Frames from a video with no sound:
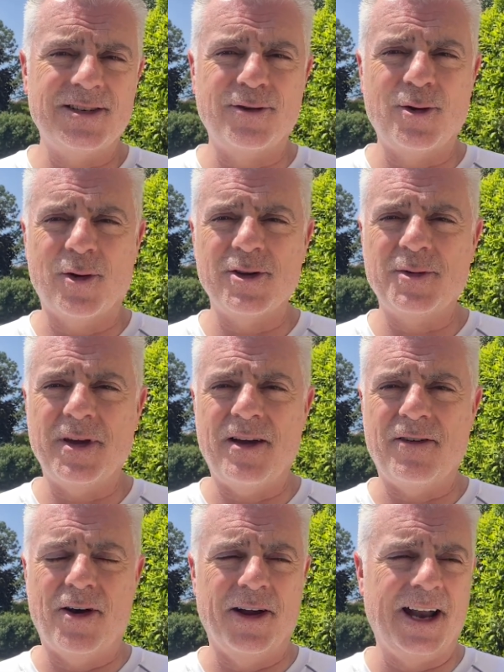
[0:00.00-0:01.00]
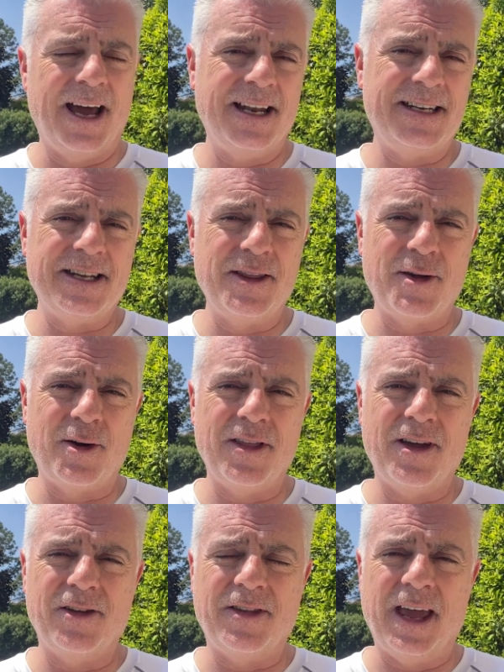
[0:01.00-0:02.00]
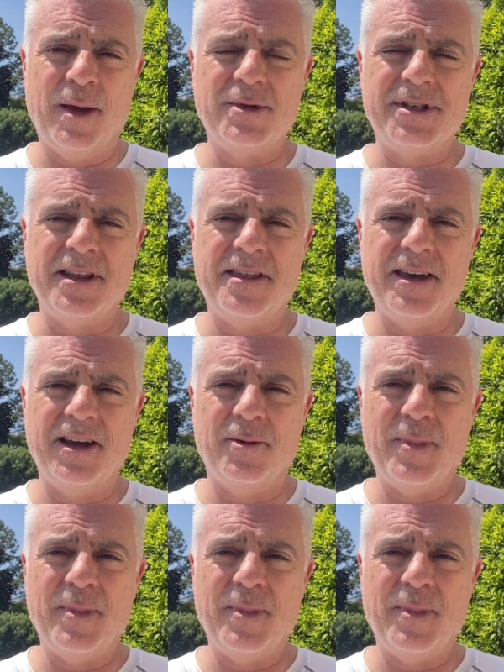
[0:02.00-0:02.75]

Of course, we have online at 10:30 there at the AMC Theater.